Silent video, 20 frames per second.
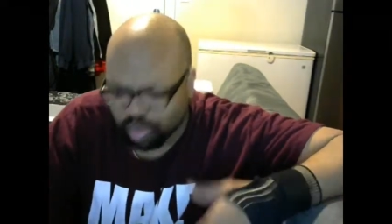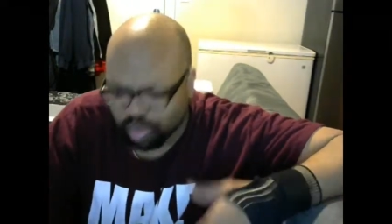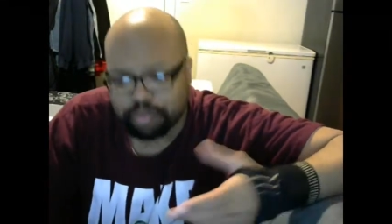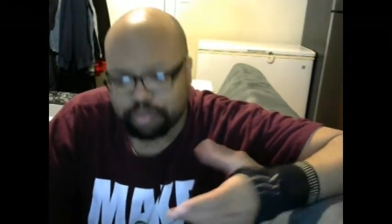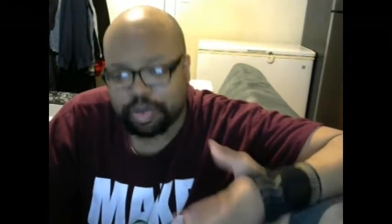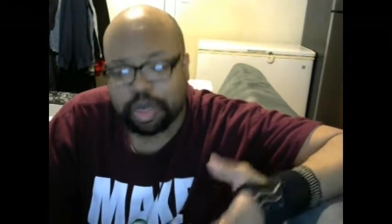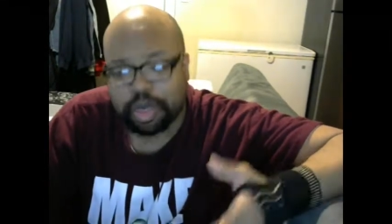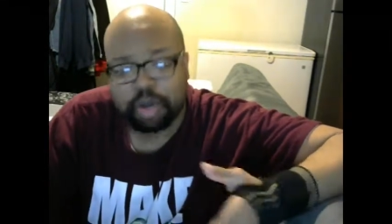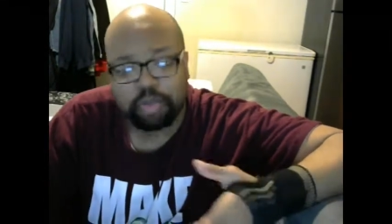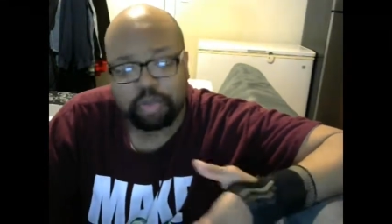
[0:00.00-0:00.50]

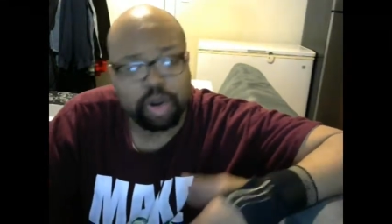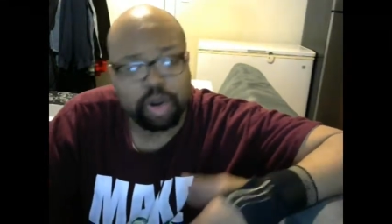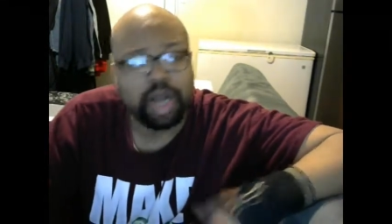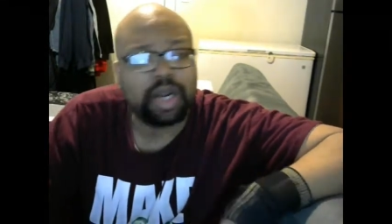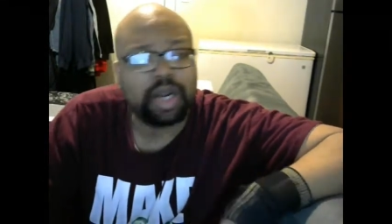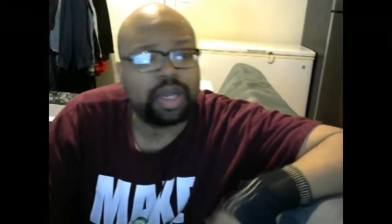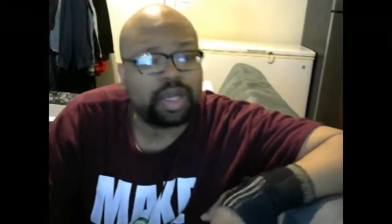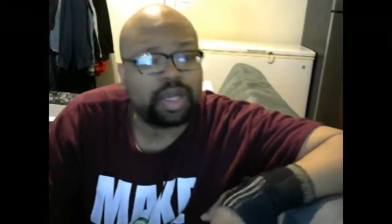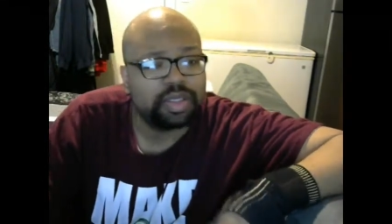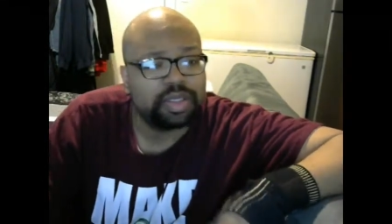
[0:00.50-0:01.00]
better
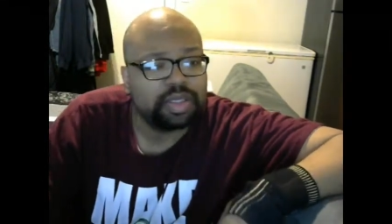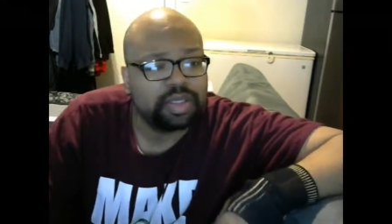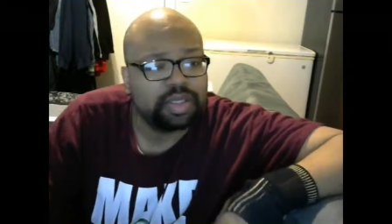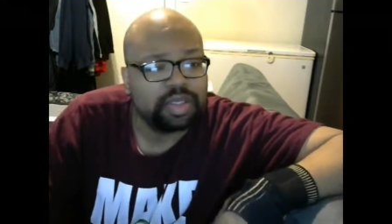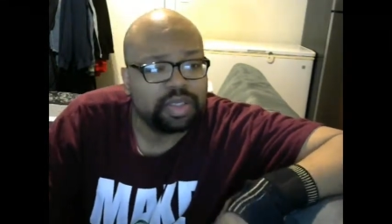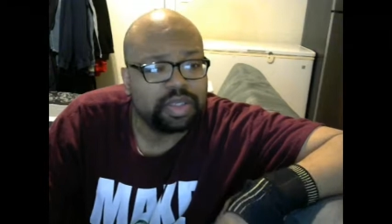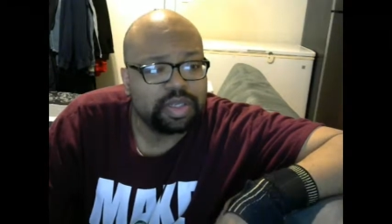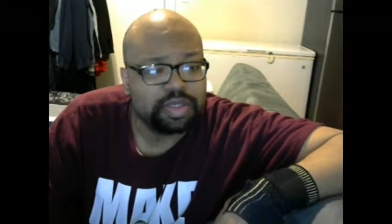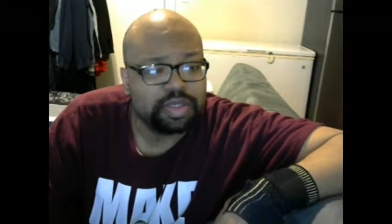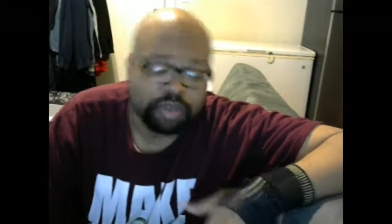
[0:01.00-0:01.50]
product.
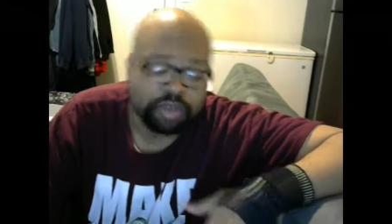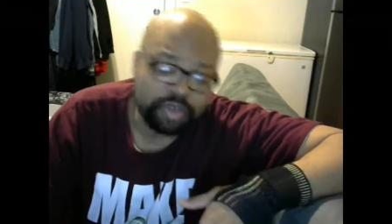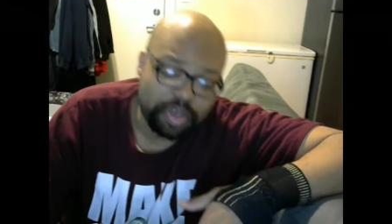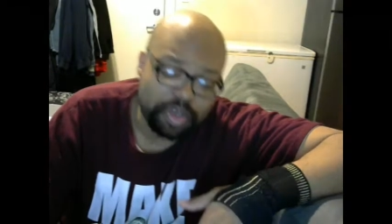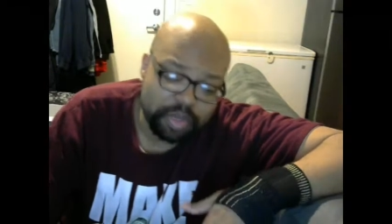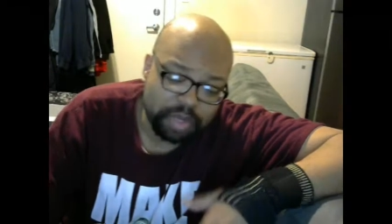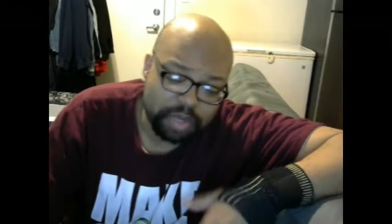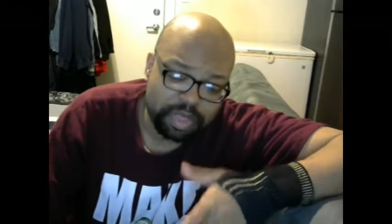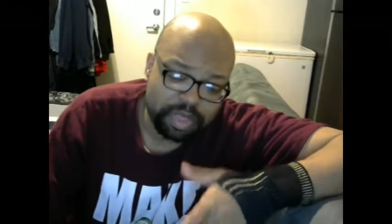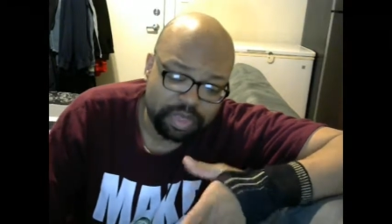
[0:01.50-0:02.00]
So if
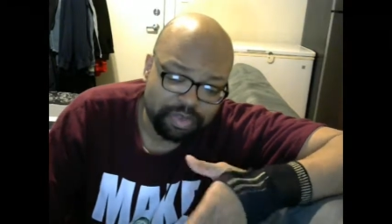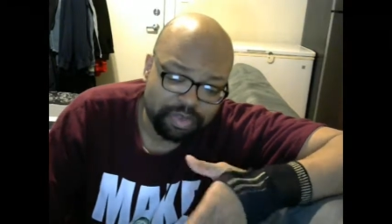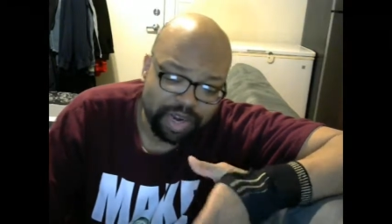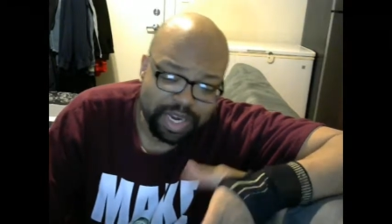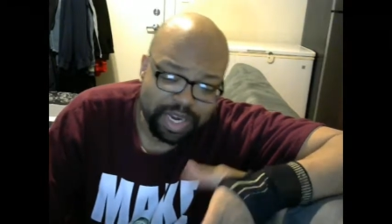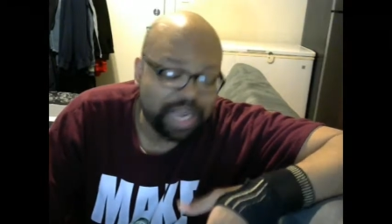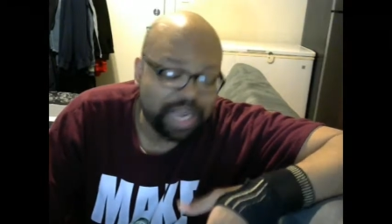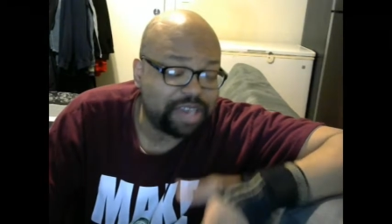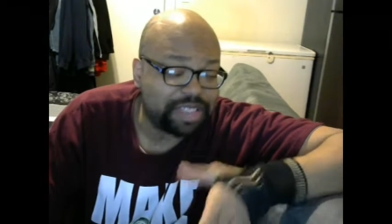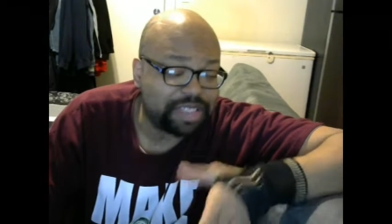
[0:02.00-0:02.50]
W W E
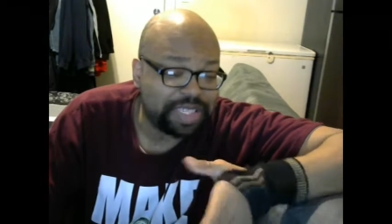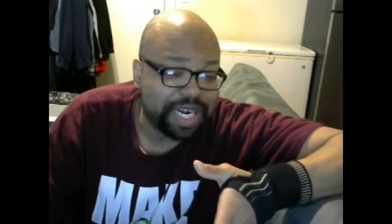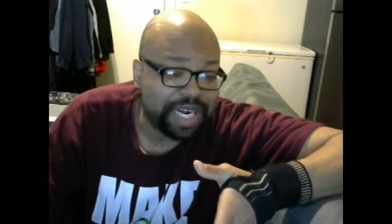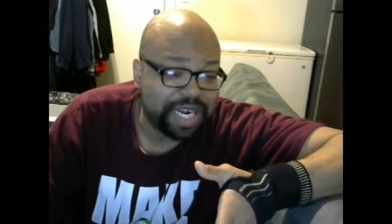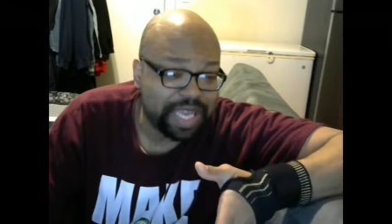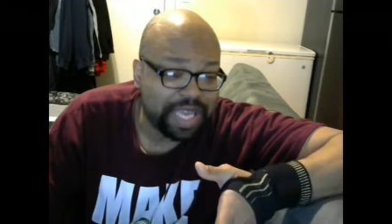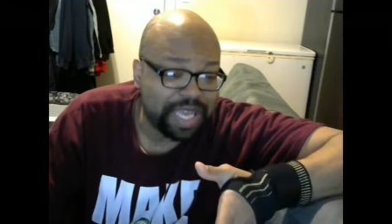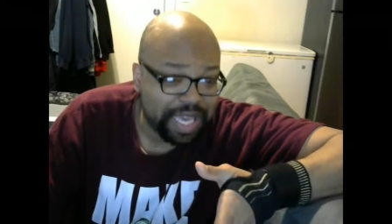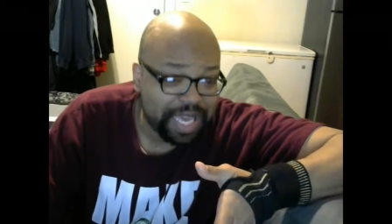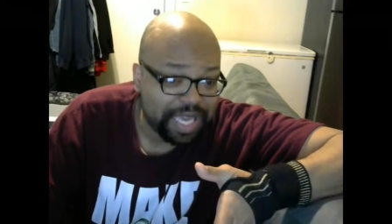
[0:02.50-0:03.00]
right now is at
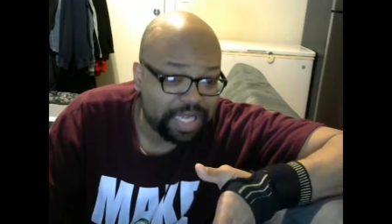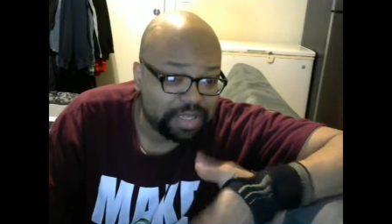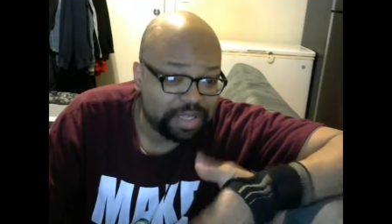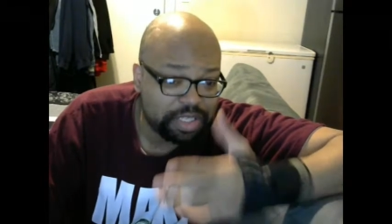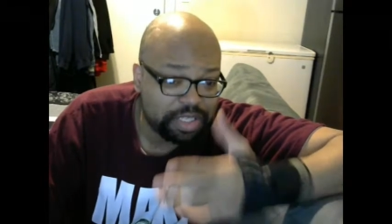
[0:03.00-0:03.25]
an eight,